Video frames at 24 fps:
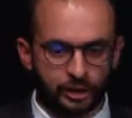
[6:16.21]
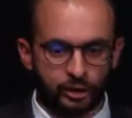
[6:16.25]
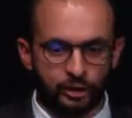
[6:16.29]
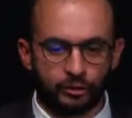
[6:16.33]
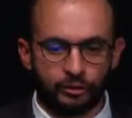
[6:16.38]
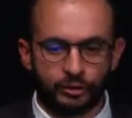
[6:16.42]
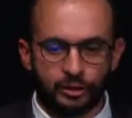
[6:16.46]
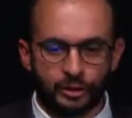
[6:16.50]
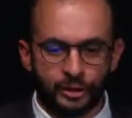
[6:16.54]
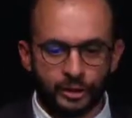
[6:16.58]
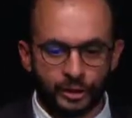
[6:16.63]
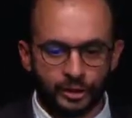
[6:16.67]
So
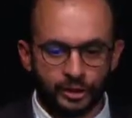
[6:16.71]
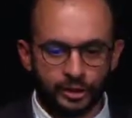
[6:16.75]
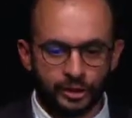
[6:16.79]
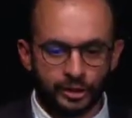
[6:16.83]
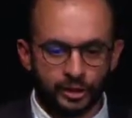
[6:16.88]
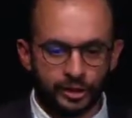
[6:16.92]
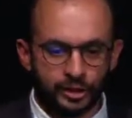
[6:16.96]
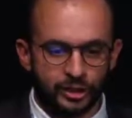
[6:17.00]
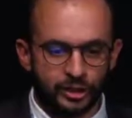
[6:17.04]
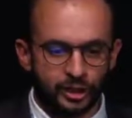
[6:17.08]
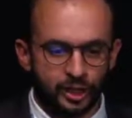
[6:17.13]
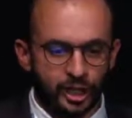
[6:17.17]
for
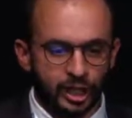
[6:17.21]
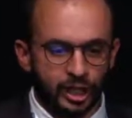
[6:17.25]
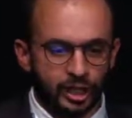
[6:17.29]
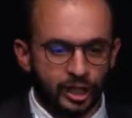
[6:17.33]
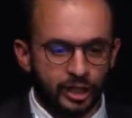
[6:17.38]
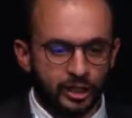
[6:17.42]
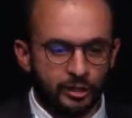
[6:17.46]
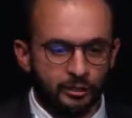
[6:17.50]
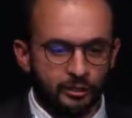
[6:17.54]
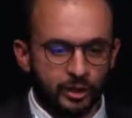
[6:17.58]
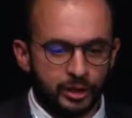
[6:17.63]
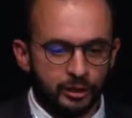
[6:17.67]
instance,
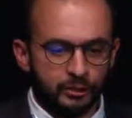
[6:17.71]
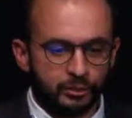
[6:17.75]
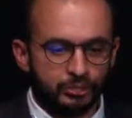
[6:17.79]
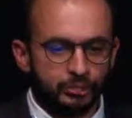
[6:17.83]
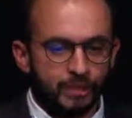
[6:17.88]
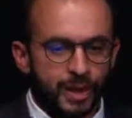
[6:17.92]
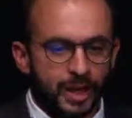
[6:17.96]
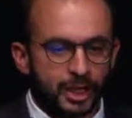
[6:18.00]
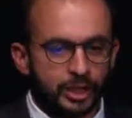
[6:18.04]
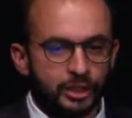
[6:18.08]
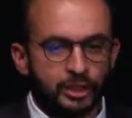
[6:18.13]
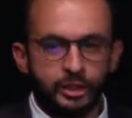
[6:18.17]
in
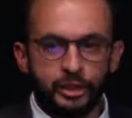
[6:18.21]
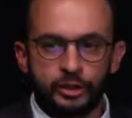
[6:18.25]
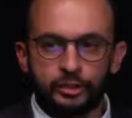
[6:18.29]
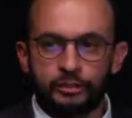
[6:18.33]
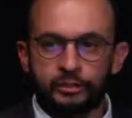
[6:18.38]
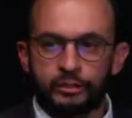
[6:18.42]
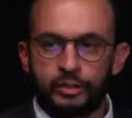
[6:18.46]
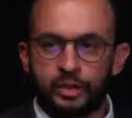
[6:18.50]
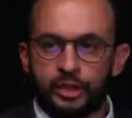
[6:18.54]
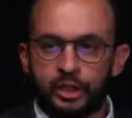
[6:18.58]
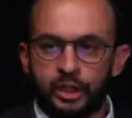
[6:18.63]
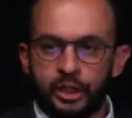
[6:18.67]

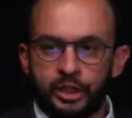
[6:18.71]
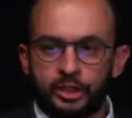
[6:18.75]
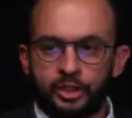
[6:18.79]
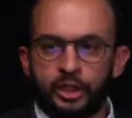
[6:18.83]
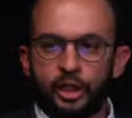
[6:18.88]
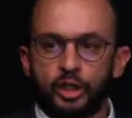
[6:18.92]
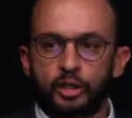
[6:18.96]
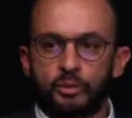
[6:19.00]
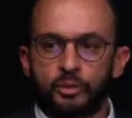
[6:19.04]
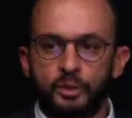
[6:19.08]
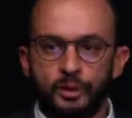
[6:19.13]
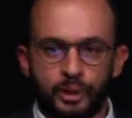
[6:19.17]
Belgium,
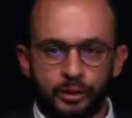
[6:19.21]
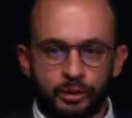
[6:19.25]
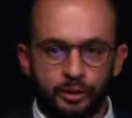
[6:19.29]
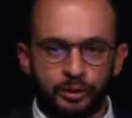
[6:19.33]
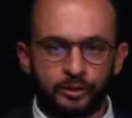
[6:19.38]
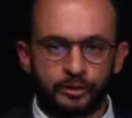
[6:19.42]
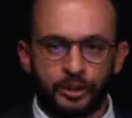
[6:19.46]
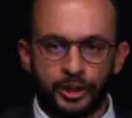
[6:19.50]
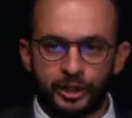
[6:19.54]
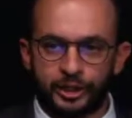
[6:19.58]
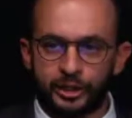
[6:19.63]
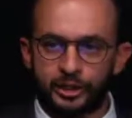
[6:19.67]
the hospital
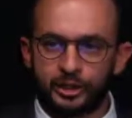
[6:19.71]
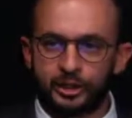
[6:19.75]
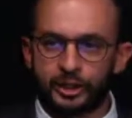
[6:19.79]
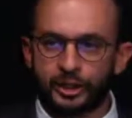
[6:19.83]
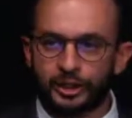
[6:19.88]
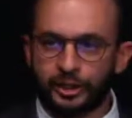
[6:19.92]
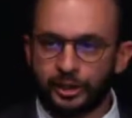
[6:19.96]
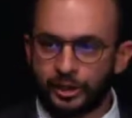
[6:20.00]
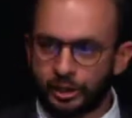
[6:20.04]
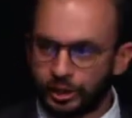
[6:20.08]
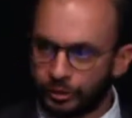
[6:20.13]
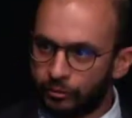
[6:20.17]
professional
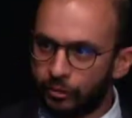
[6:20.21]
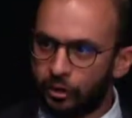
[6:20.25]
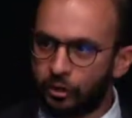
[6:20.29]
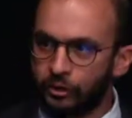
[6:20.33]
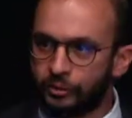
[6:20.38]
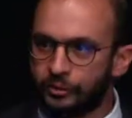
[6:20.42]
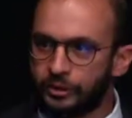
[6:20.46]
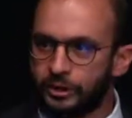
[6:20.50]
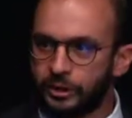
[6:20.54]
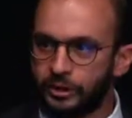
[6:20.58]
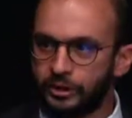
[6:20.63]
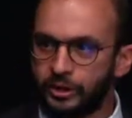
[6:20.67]
is
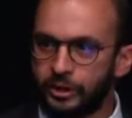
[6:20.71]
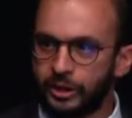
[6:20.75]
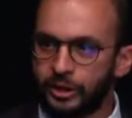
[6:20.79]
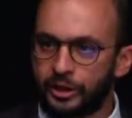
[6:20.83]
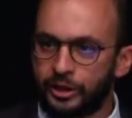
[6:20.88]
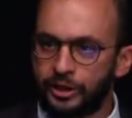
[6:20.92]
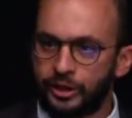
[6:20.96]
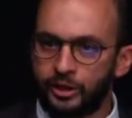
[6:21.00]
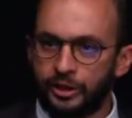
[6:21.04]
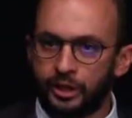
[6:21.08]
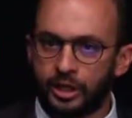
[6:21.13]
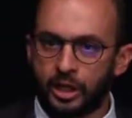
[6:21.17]
involved in
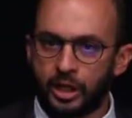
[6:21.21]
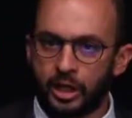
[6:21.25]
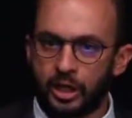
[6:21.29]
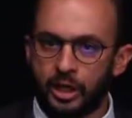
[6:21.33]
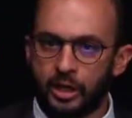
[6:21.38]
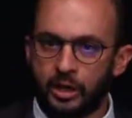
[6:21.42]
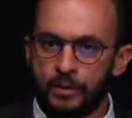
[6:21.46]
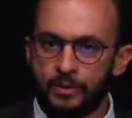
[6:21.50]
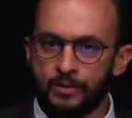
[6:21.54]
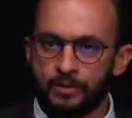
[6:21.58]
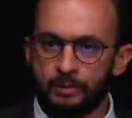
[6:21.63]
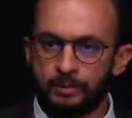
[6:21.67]
this,
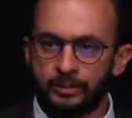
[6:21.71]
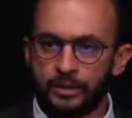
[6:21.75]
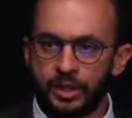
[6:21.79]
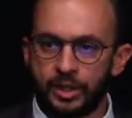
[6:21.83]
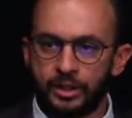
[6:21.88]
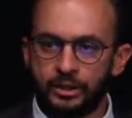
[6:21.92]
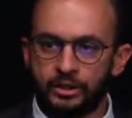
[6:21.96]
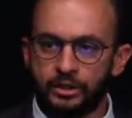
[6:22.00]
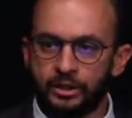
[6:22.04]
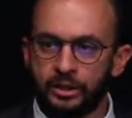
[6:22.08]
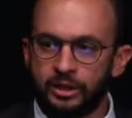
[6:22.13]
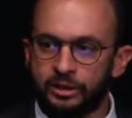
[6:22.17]

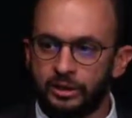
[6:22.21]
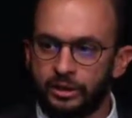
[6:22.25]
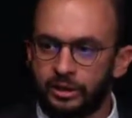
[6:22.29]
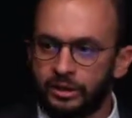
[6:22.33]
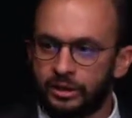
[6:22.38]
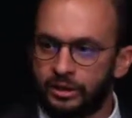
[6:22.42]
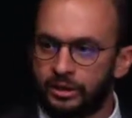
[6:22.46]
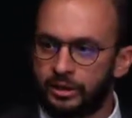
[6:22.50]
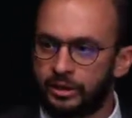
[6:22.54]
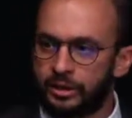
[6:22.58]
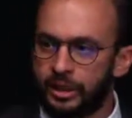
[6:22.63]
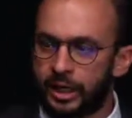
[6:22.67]

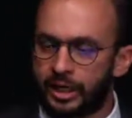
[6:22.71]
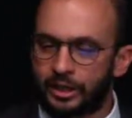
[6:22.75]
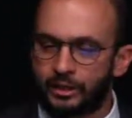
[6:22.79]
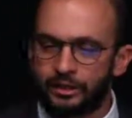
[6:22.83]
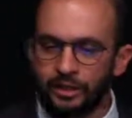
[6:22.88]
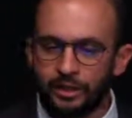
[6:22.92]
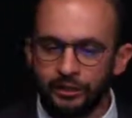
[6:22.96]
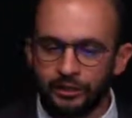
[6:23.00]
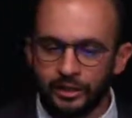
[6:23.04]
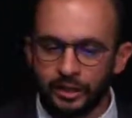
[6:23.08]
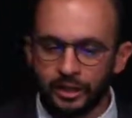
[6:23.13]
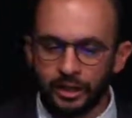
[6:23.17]

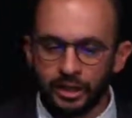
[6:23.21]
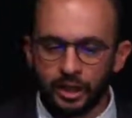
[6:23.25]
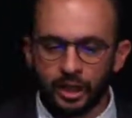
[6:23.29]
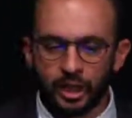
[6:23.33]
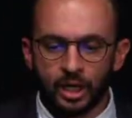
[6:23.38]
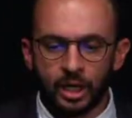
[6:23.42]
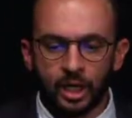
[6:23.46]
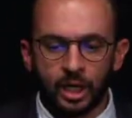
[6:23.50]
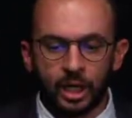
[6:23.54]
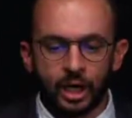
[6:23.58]
activity,